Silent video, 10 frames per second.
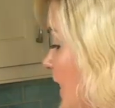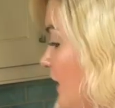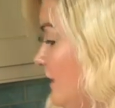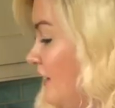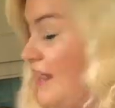
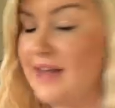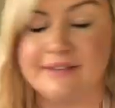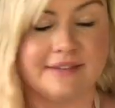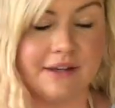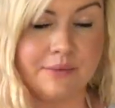And then
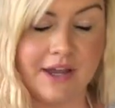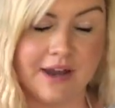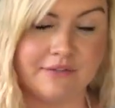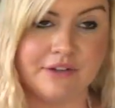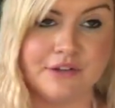last thing we
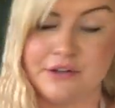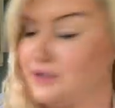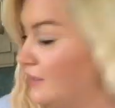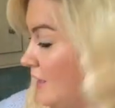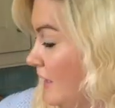have to
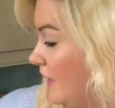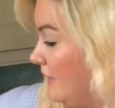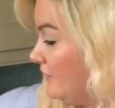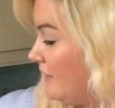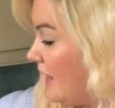do
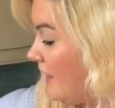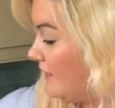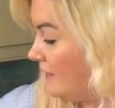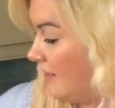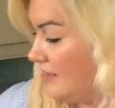is
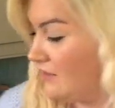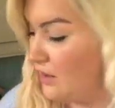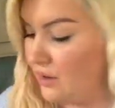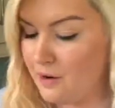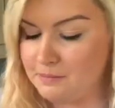add in
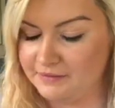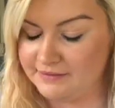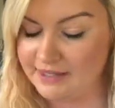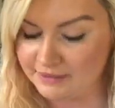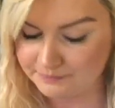our
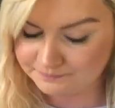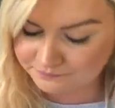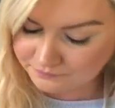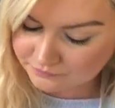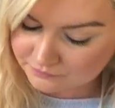passata.
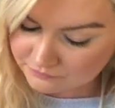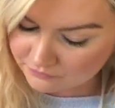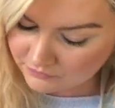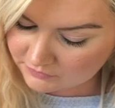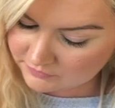
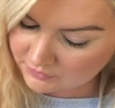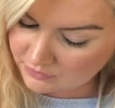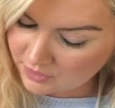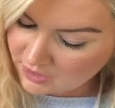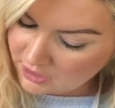
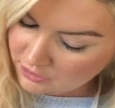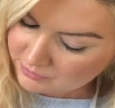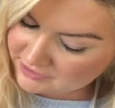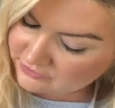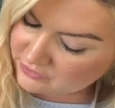So
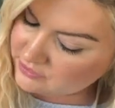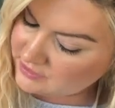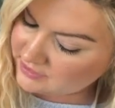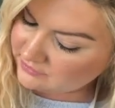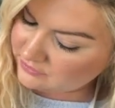we do
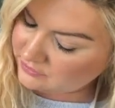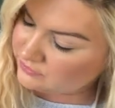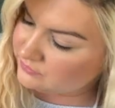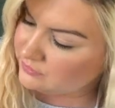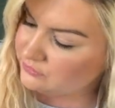need to
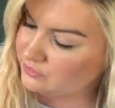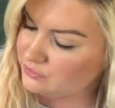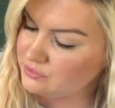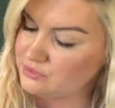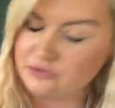use
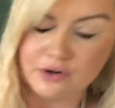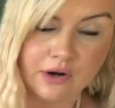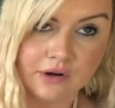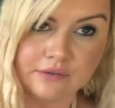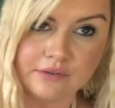2
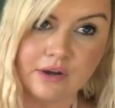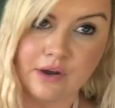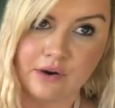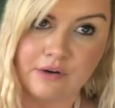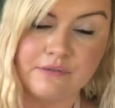jars
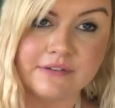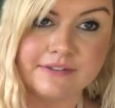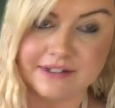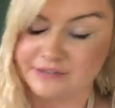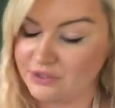of
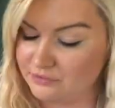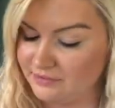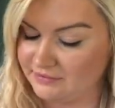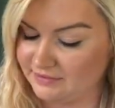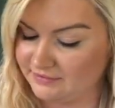
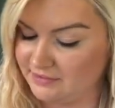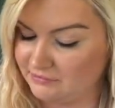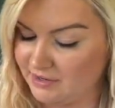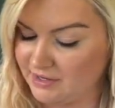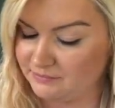660
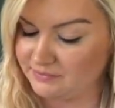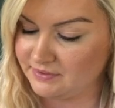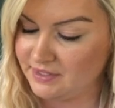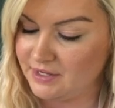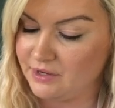grams
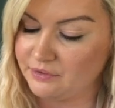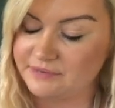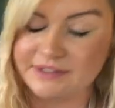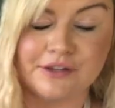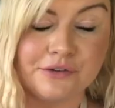or
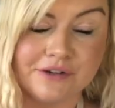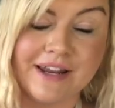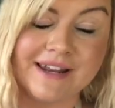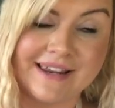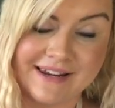
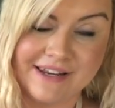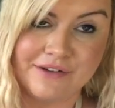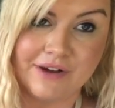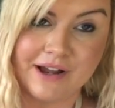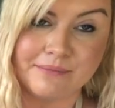680
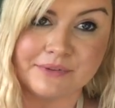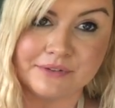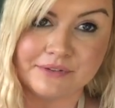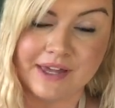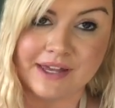grams,
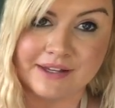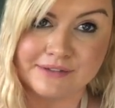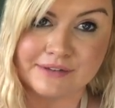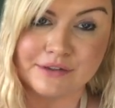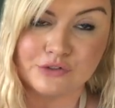so that
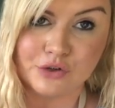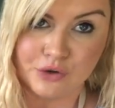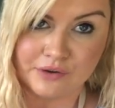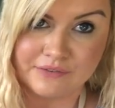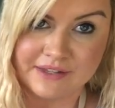is
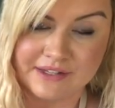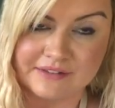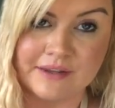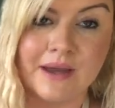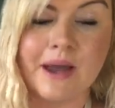2 of
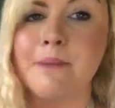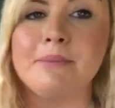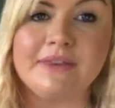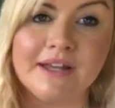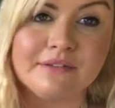these,
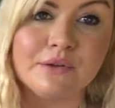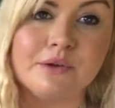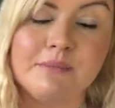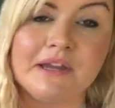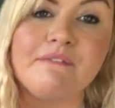but that's going
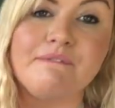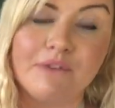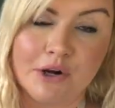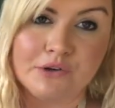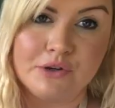to make
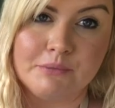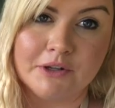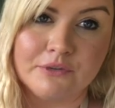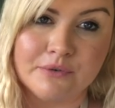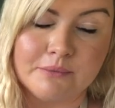far too
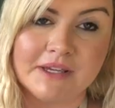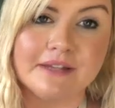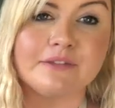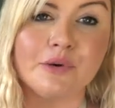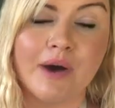much for
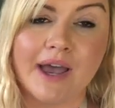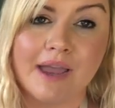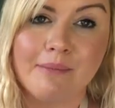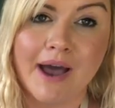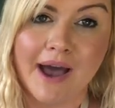me, so I
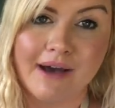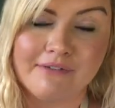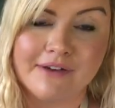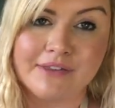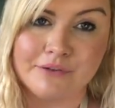am
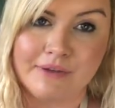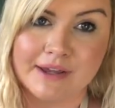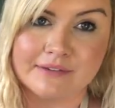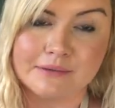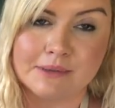halving the
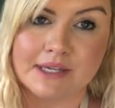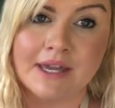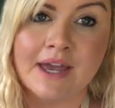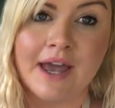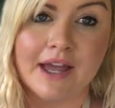recipe
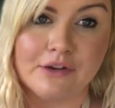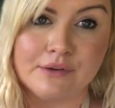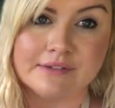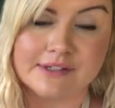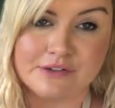and
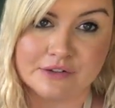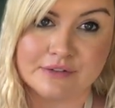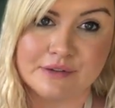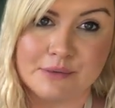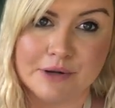using
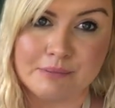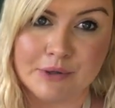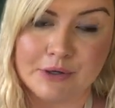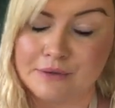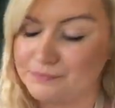just the 1
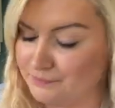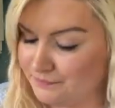bottle.